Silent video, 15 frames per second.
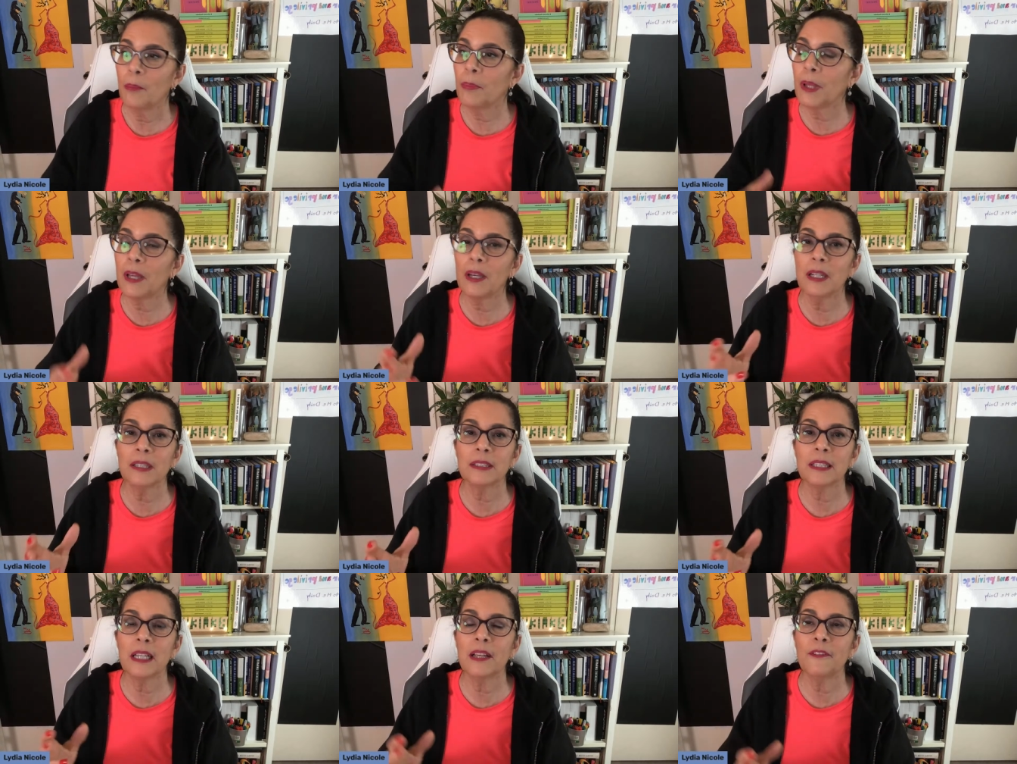
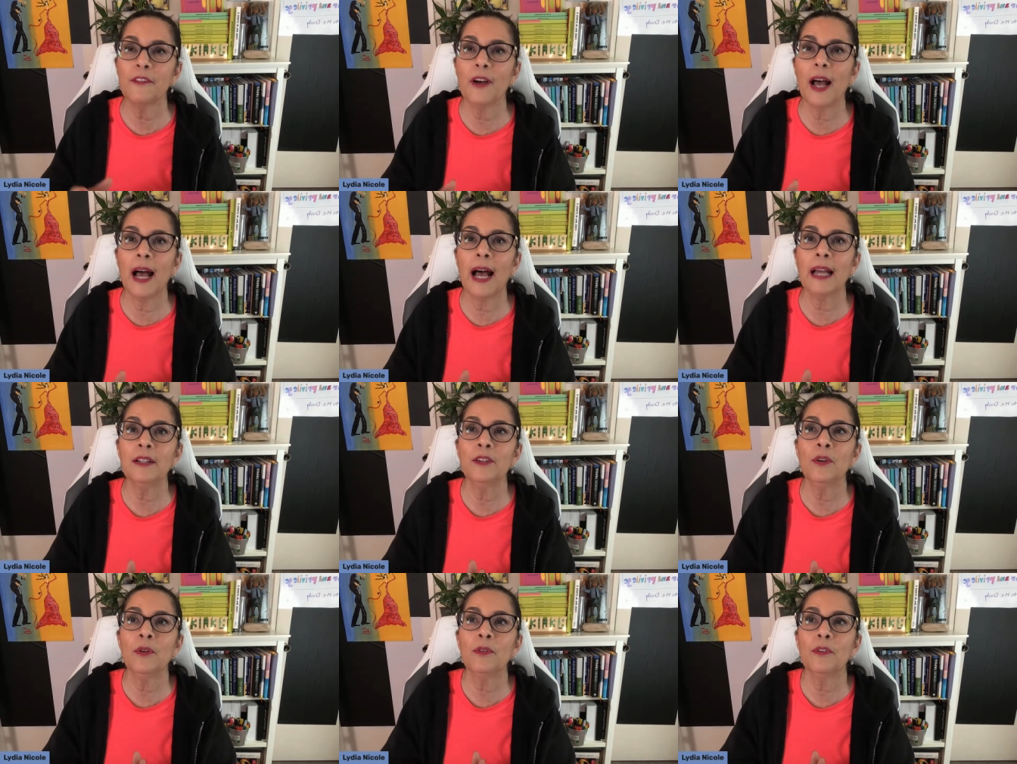Because if I
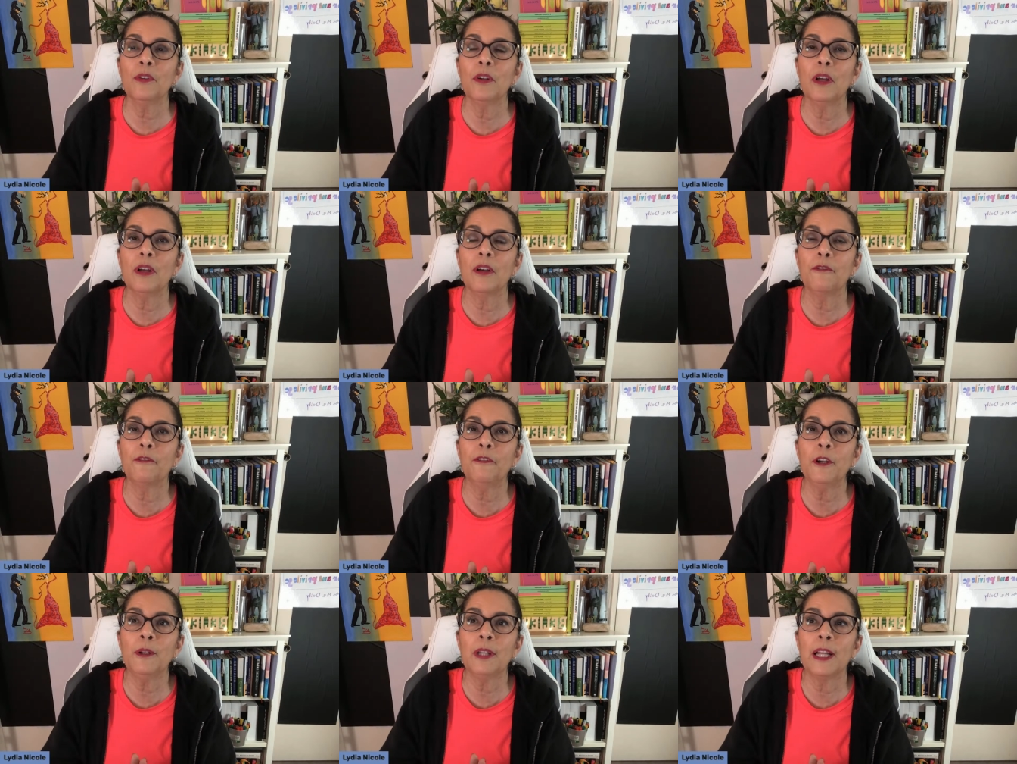don't
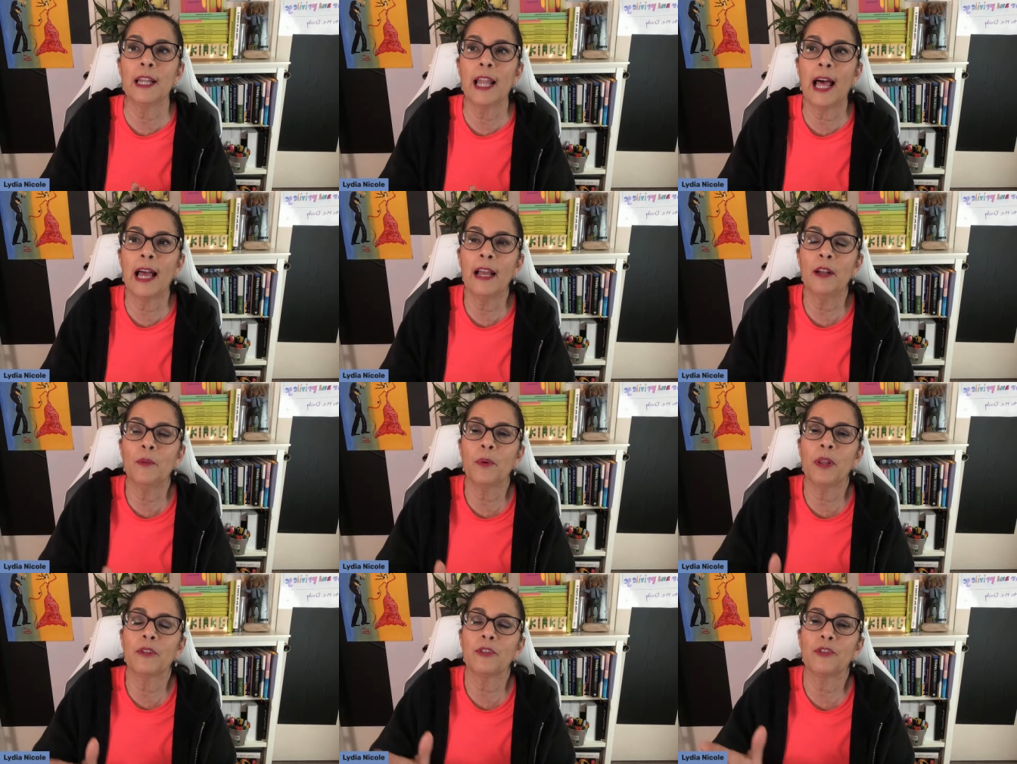feel
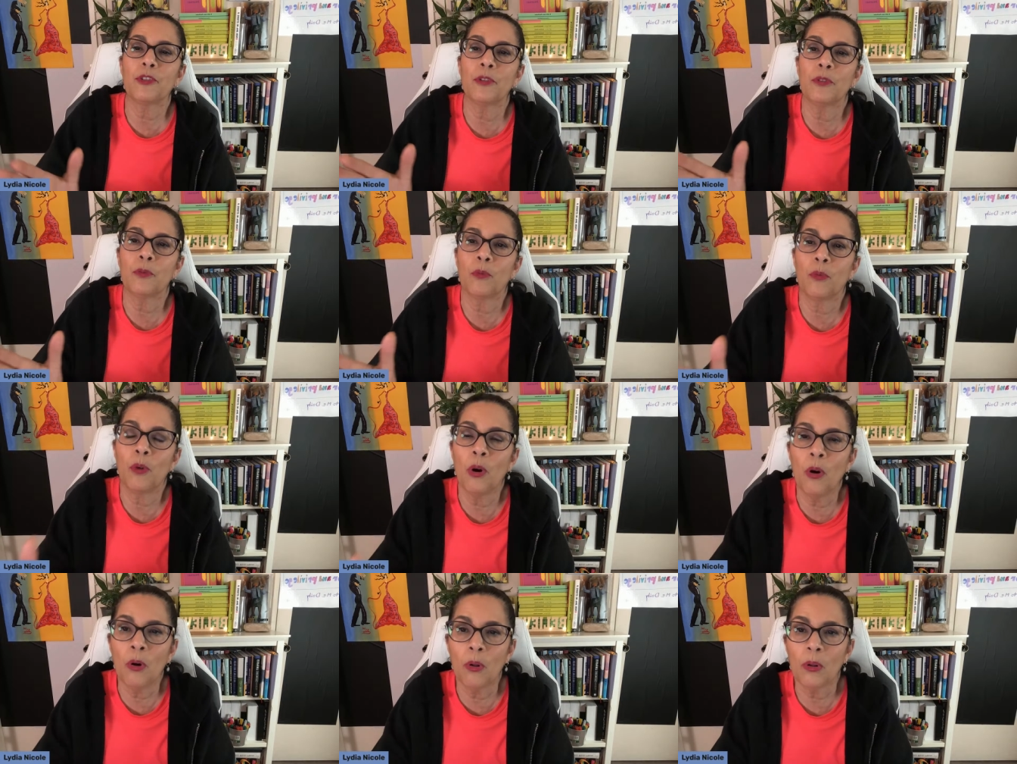aligned with a certain
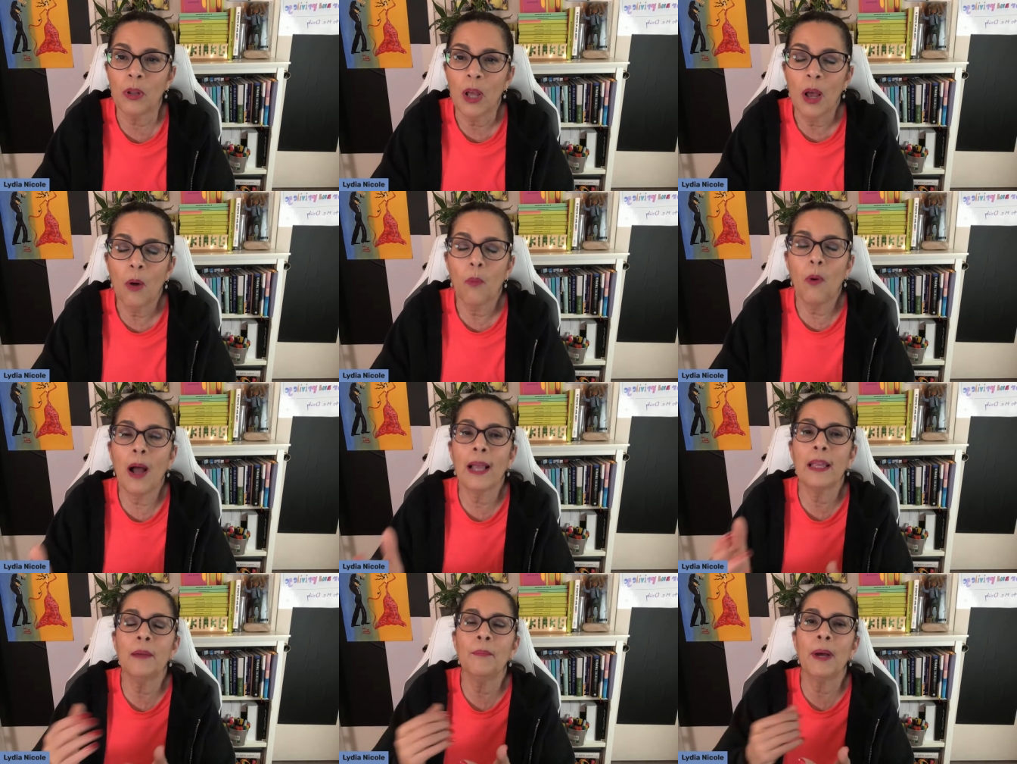role,
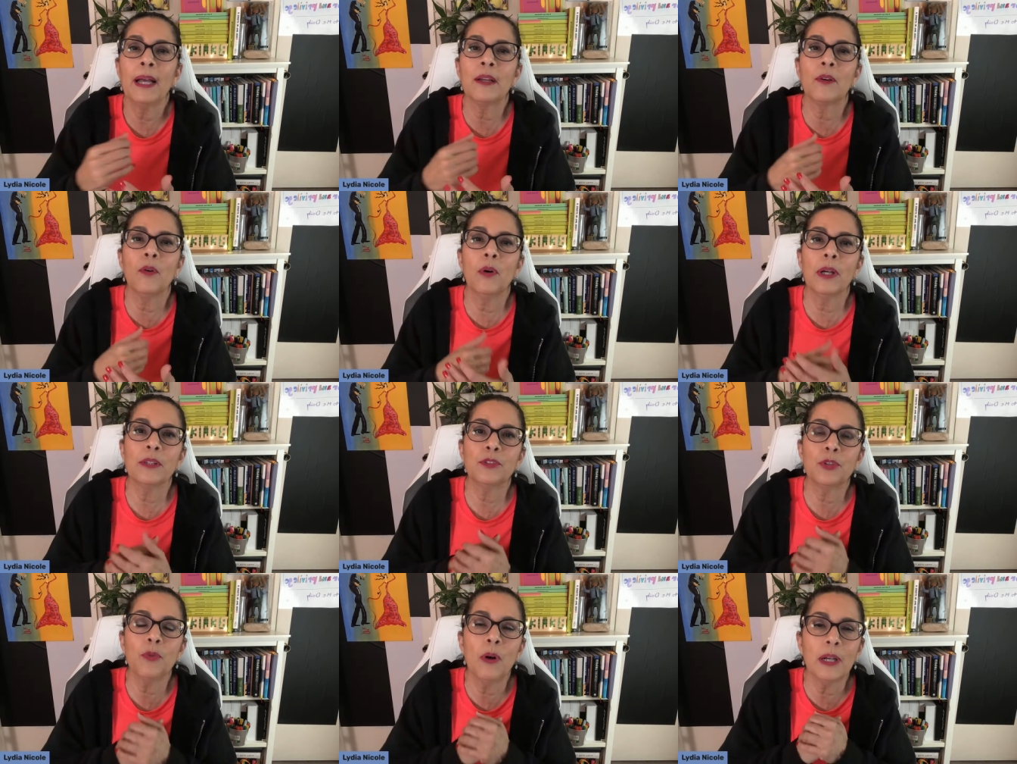why am I
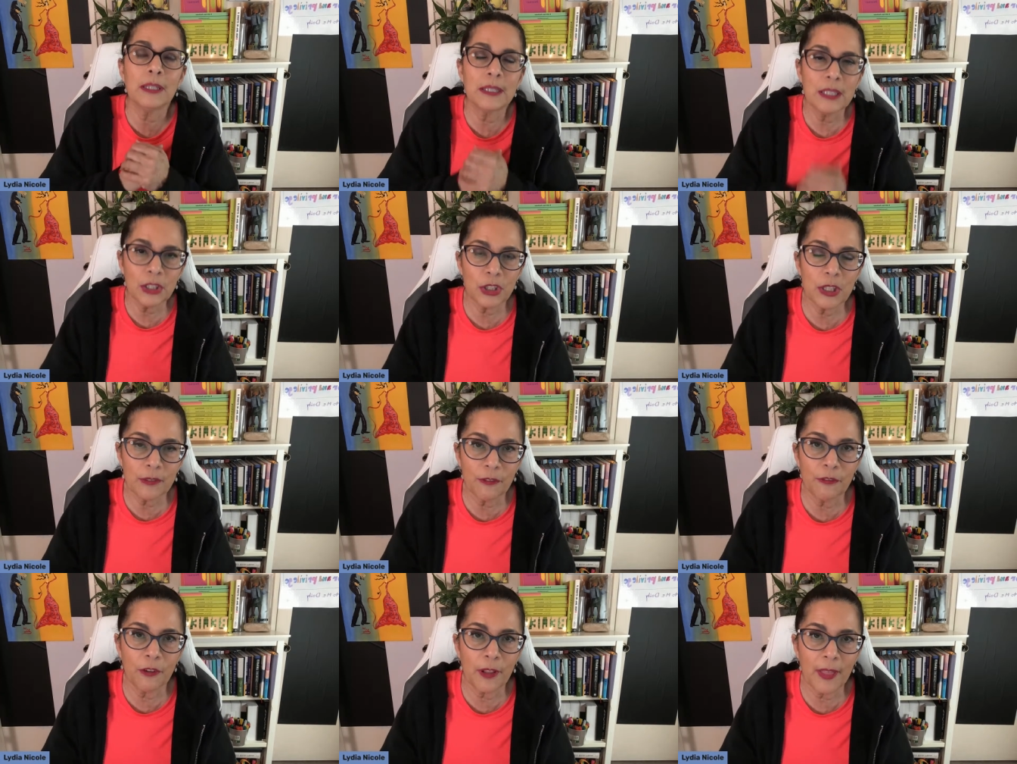going to
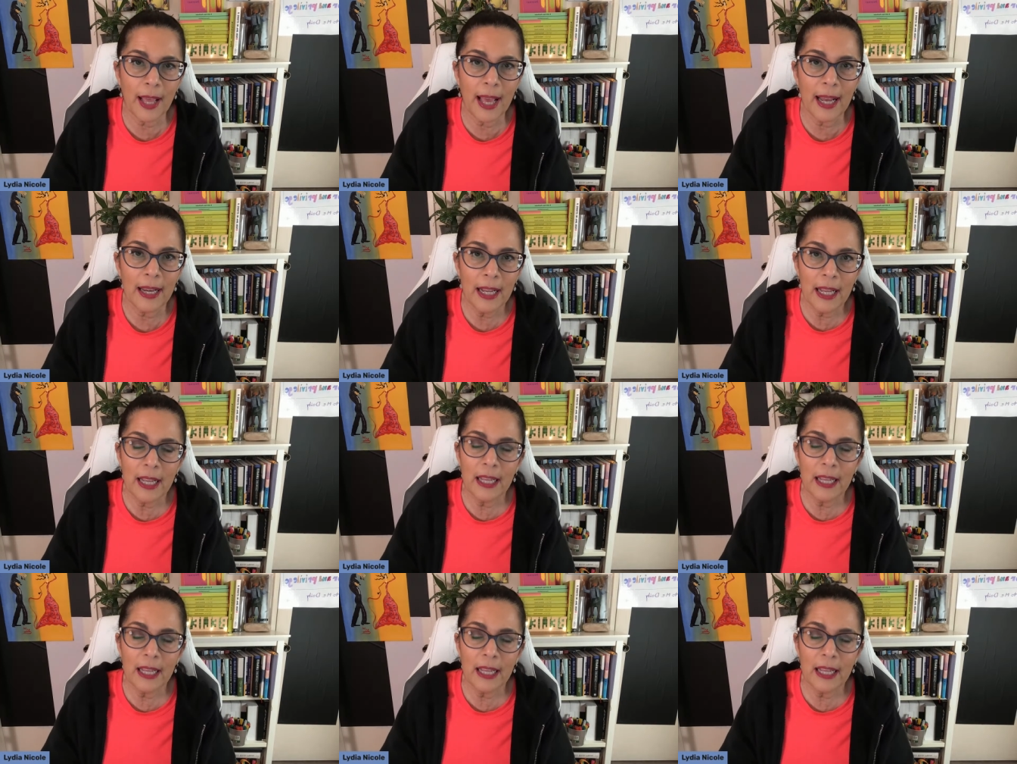audition for that?